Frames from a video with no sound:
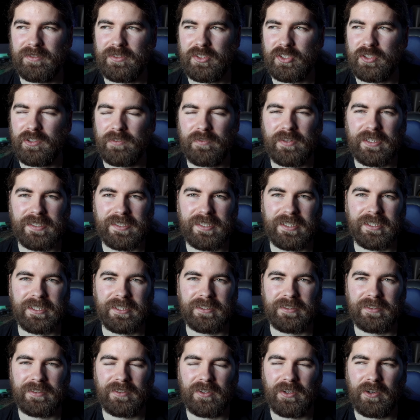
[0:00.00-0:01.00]
stuff that's
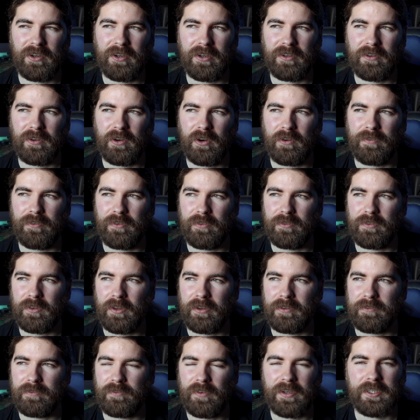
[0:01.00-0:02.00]
taken off of
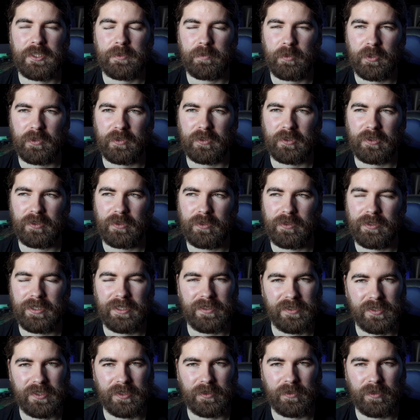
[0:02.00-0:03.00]
like Facebook or
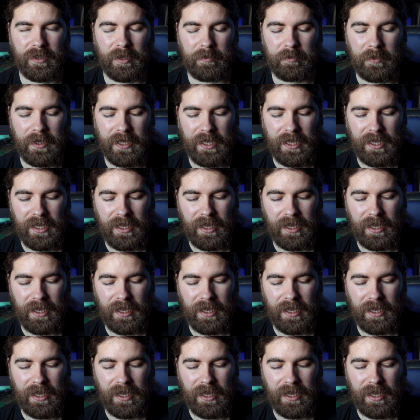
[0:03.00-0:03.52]
Instagram.